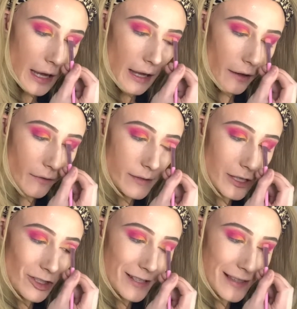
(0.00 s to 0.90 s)
and gives it
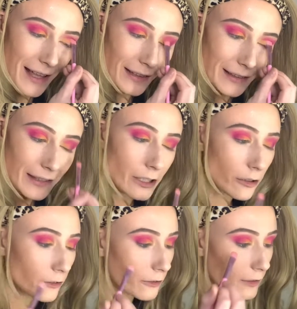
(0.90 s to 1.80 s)
just that little
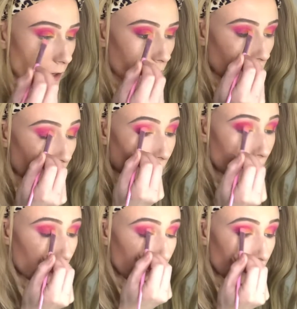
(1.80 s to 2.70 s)
flair that we
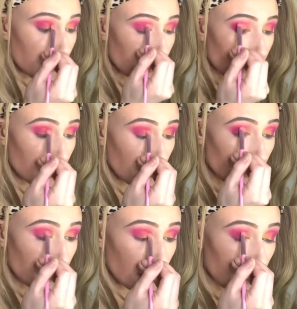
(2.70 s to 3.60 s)
needed.
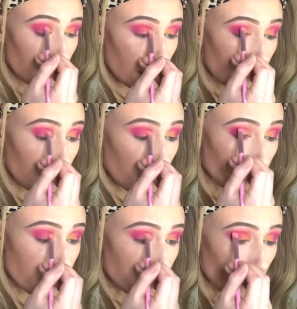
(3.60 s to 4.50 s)
I'm
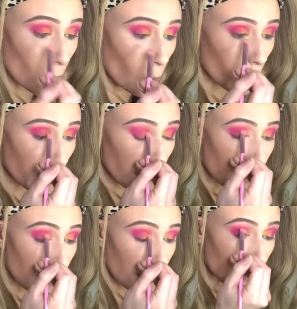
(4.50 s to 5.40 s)
just kind of working
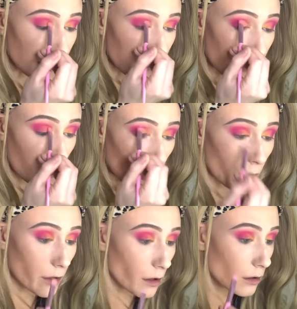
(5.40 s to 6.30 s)
it into that
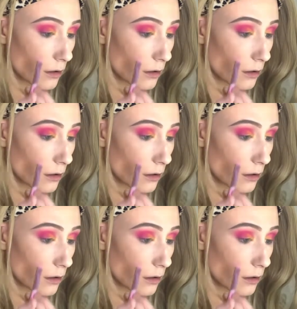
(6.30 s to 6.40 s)
corner.